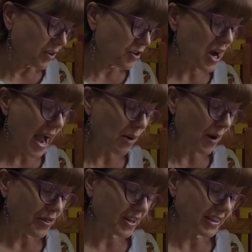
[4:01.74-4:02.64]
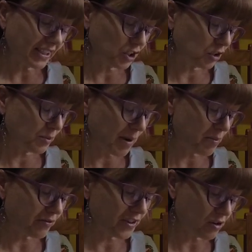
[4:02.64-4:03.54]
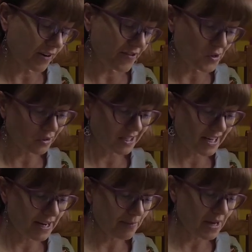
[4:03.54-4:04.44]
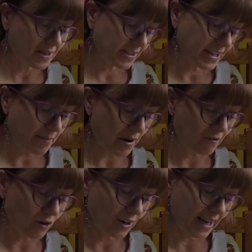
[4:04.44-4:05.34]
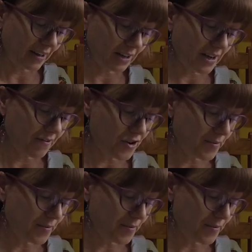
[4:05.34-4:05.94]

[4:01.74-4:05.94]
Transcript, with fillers: You know how I think they choose people for the Gryffindor team? said Malfoy loudly a few